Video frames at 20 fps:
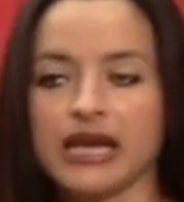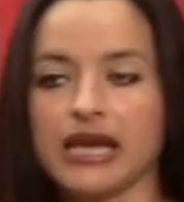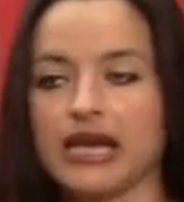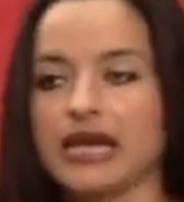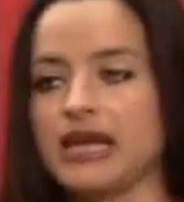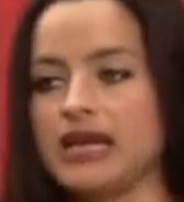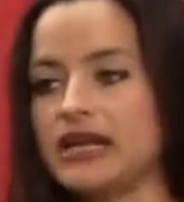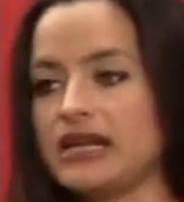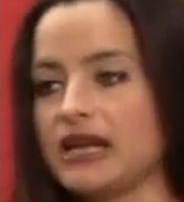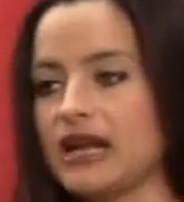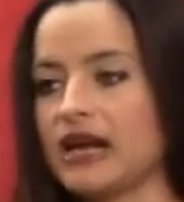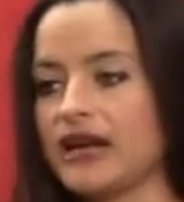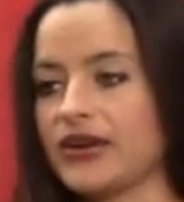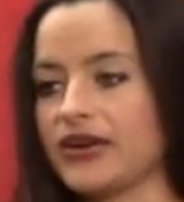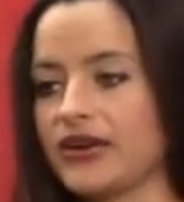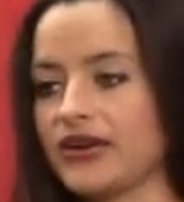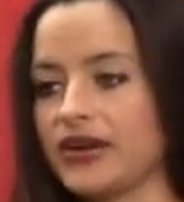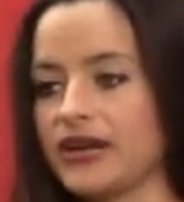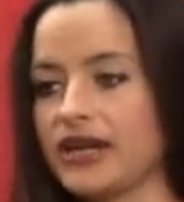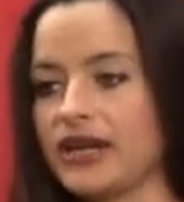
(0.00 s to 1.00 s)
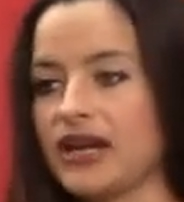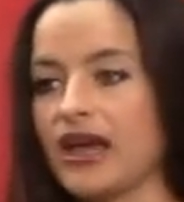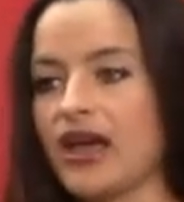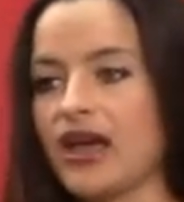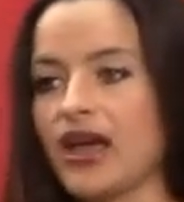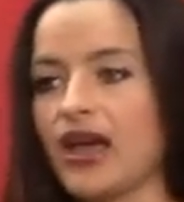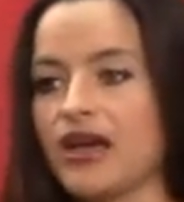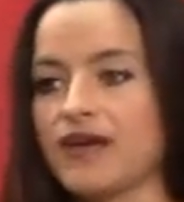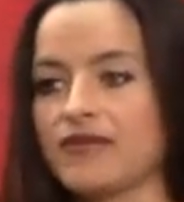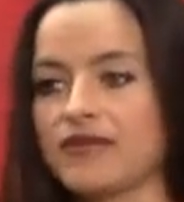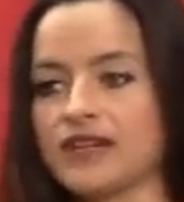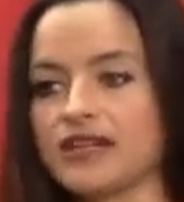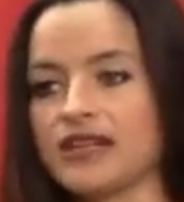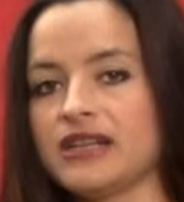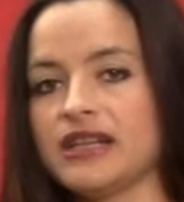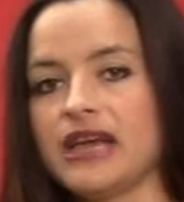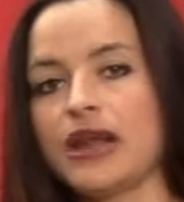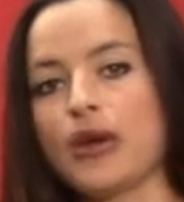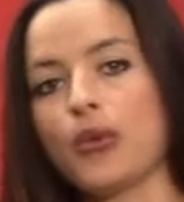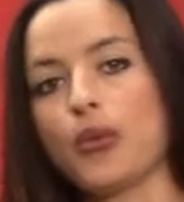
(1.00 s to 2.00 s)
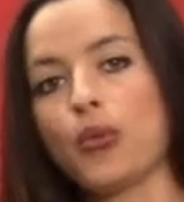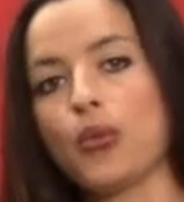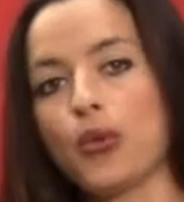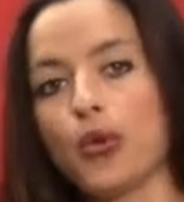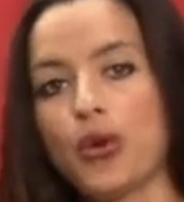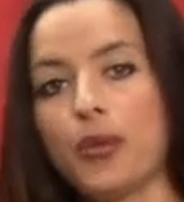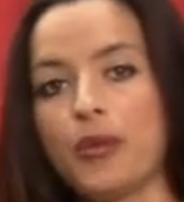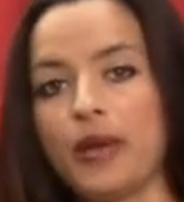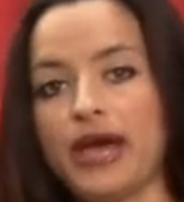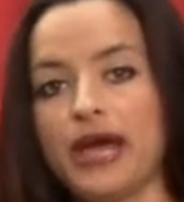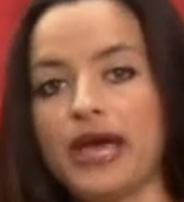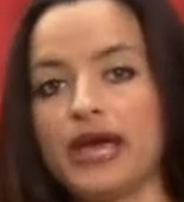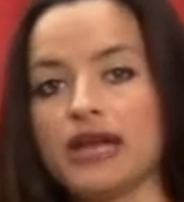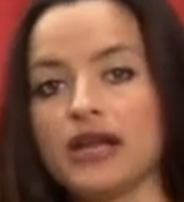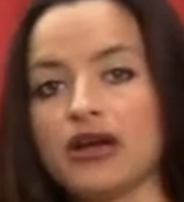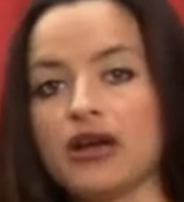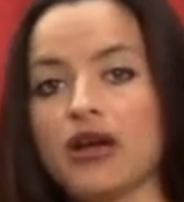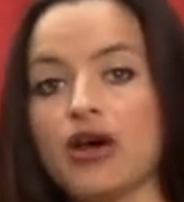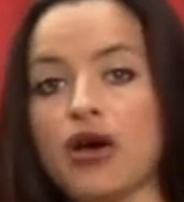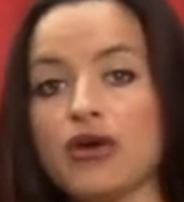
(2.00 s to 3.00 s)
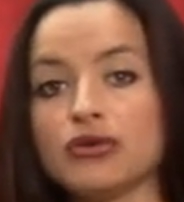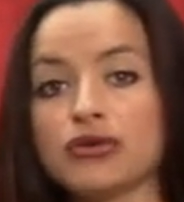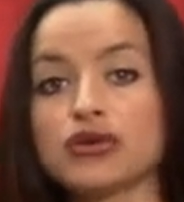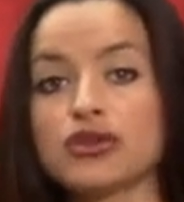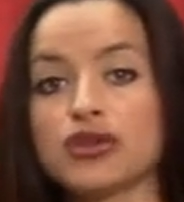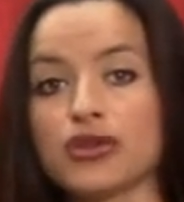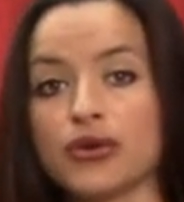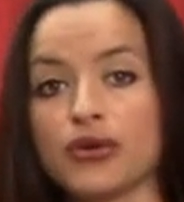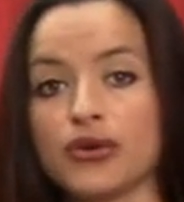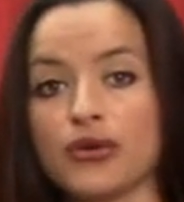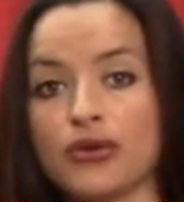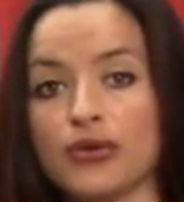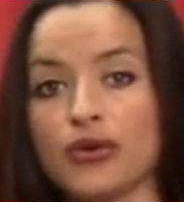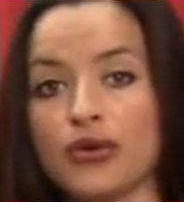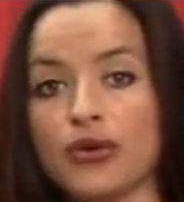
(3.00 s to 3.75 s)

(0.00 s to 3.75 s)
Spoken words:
and honoring everything that a woman goes through,